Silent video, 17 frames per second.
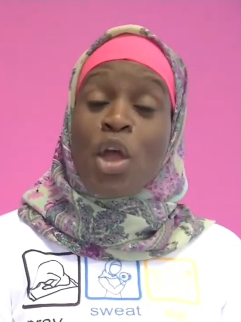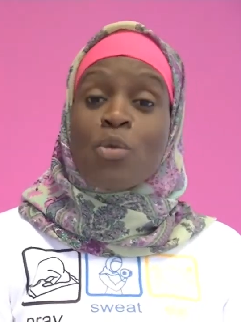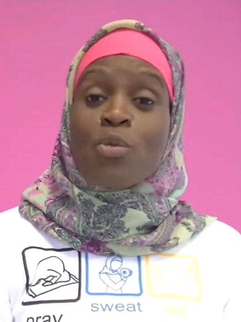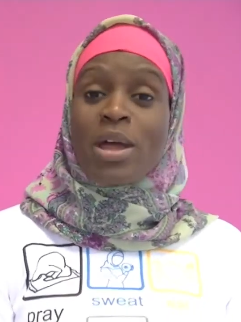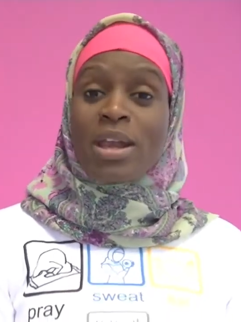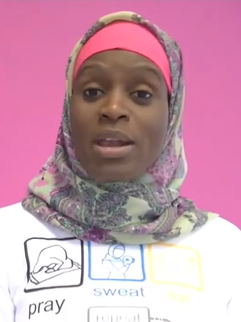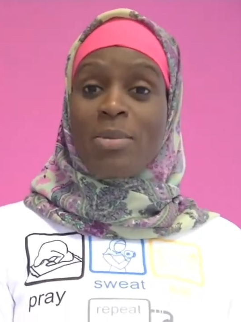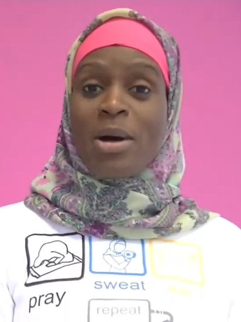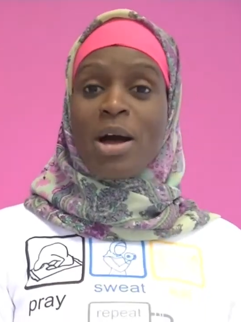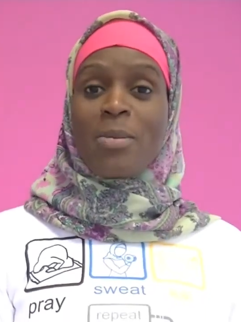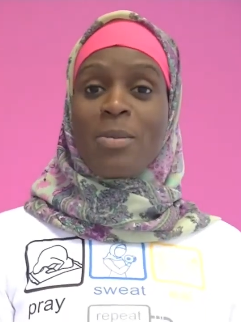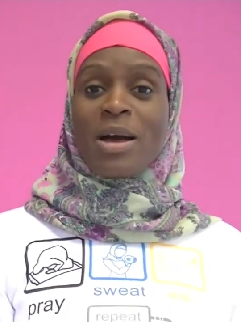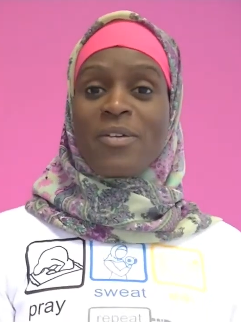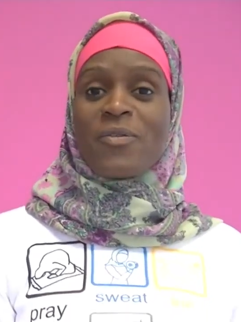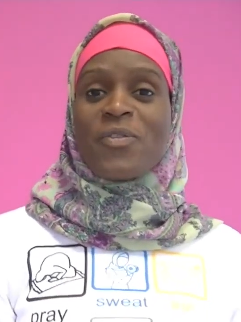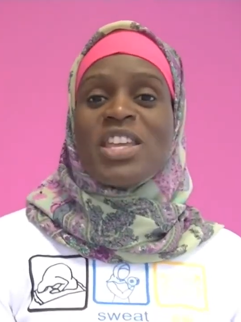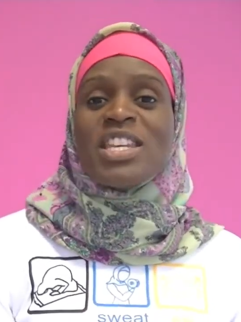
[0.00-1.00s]
read about
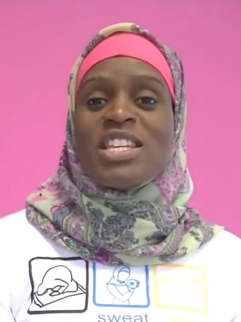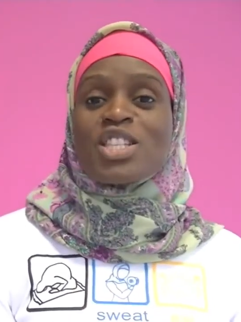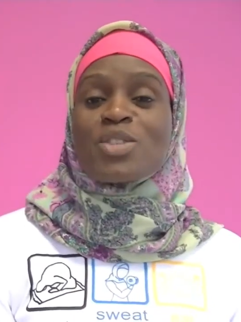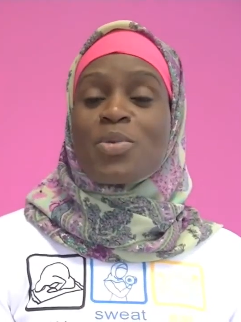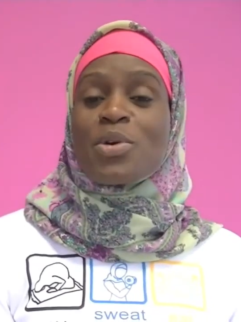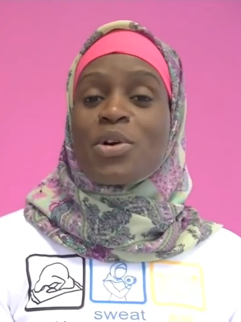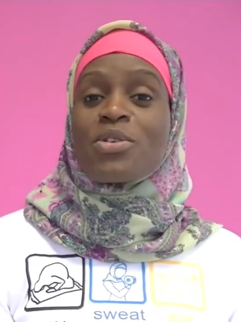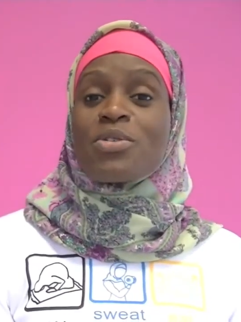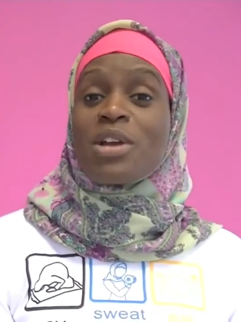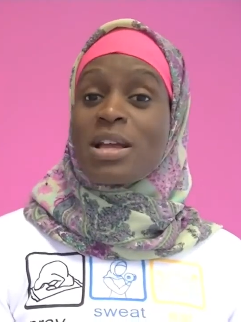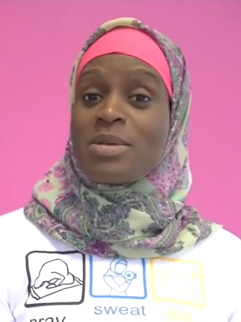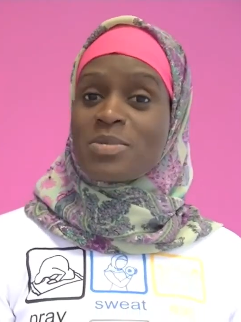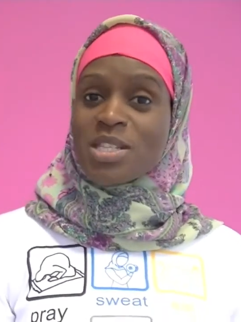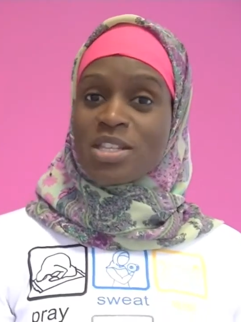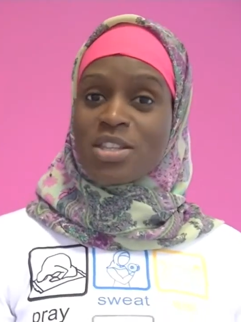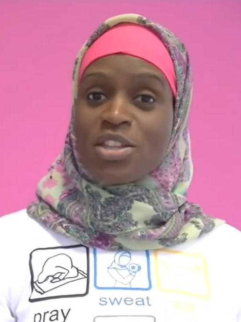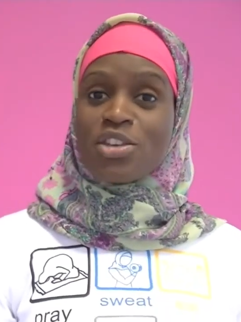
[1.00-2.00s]
my fitness
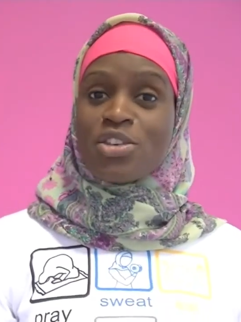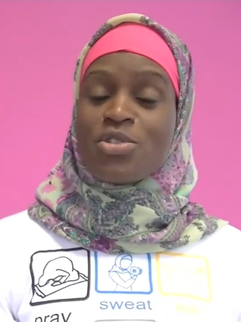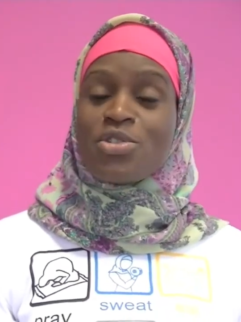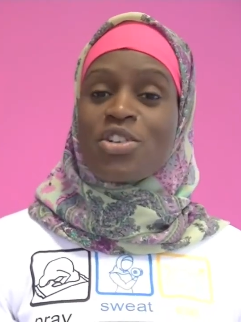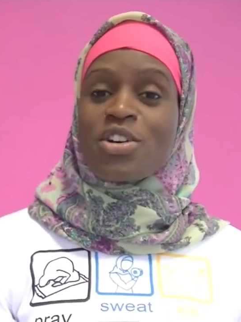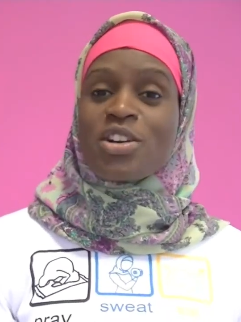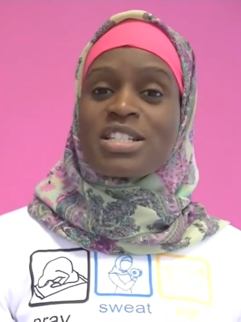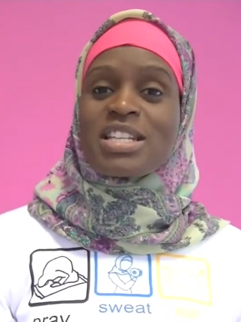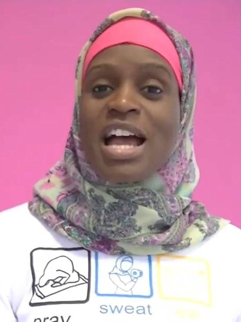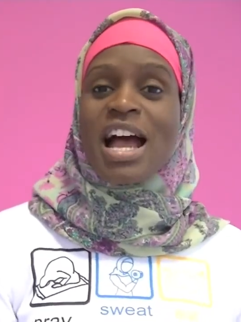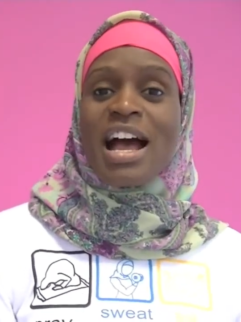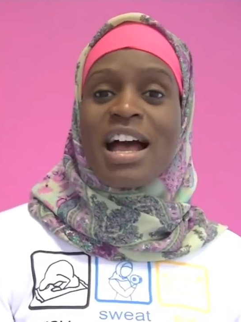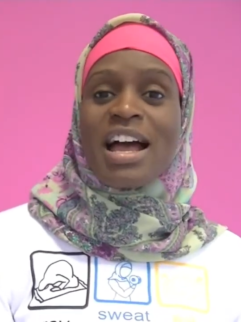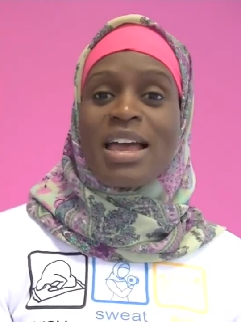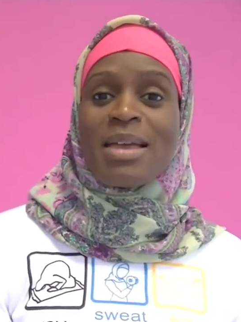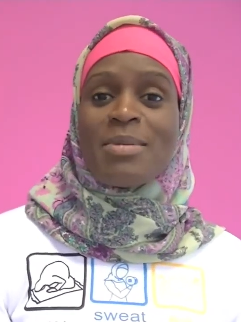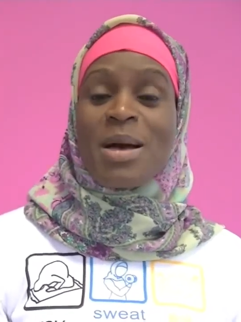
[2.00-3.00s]
programs in the New York
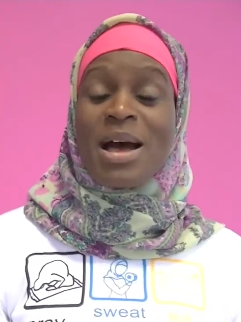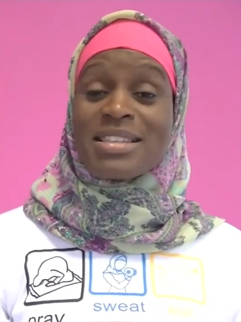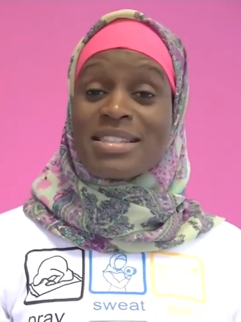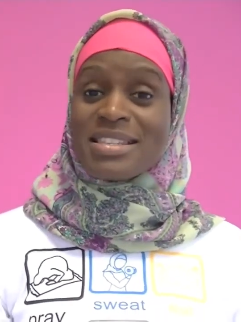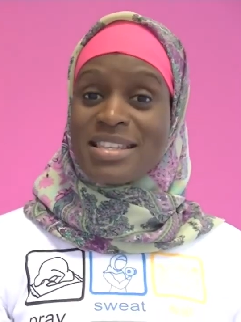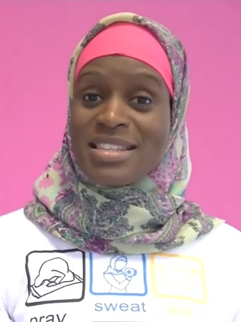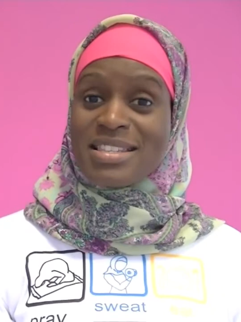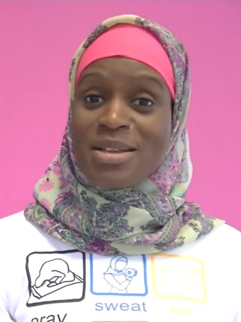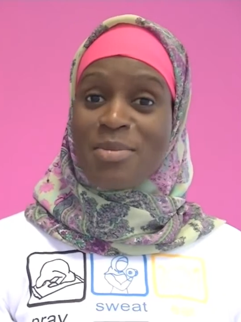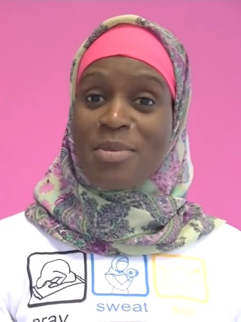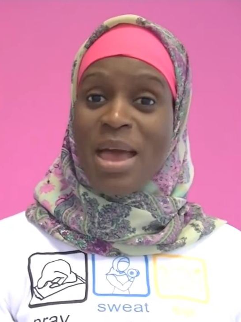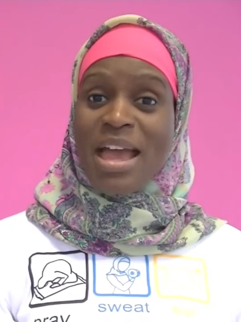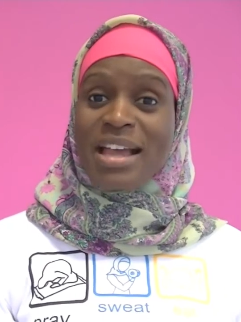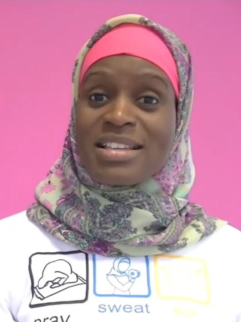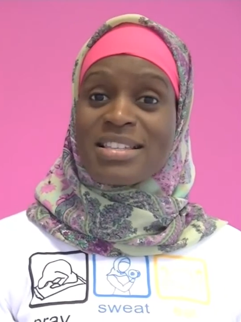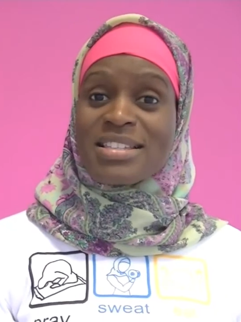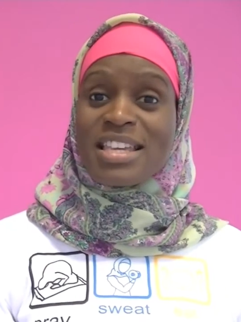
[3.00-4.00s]
Times, Aziza
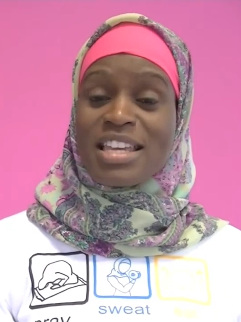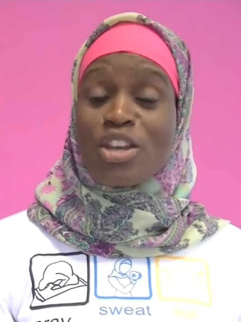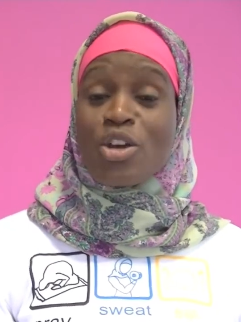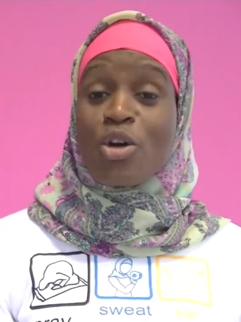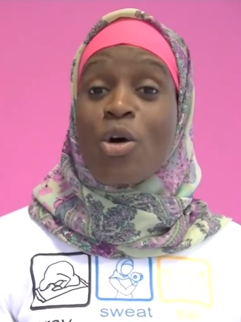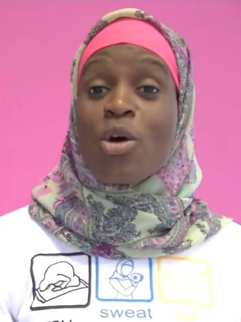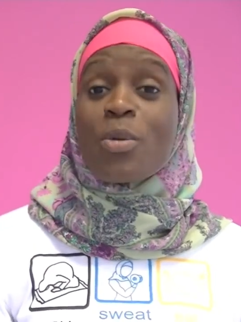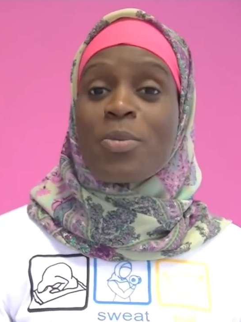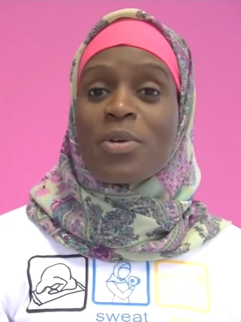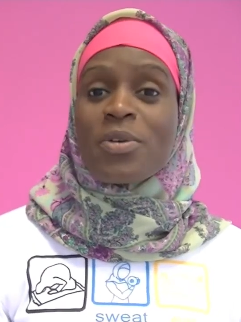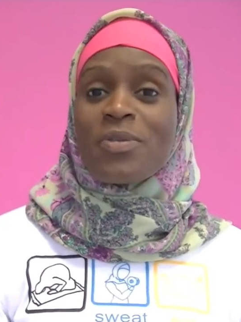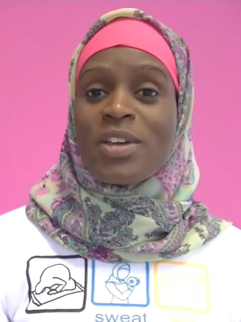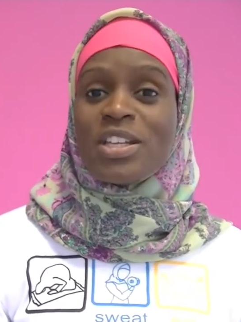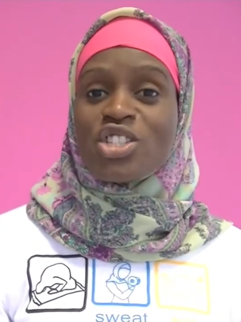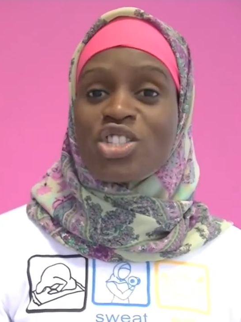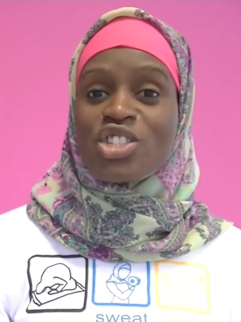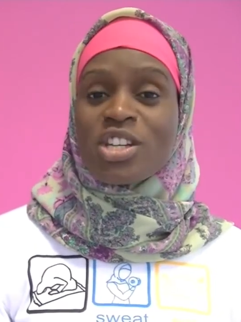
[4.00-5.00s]
Magazine, or
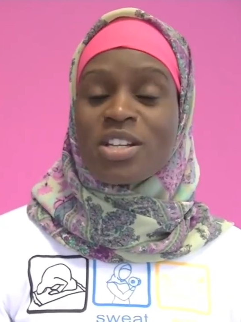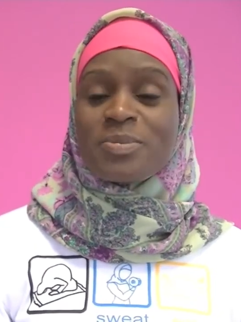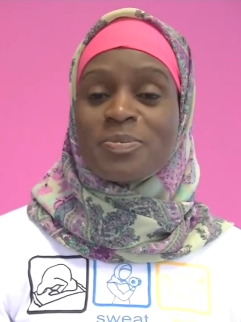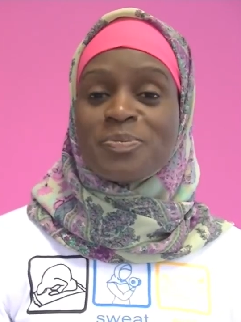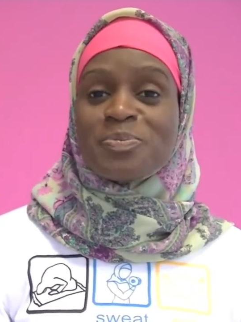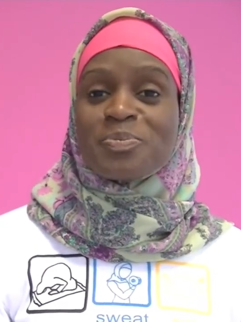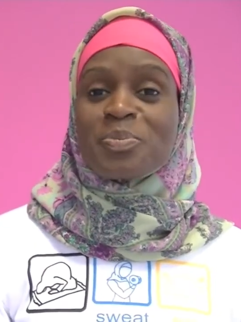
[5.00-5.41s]
Prevention.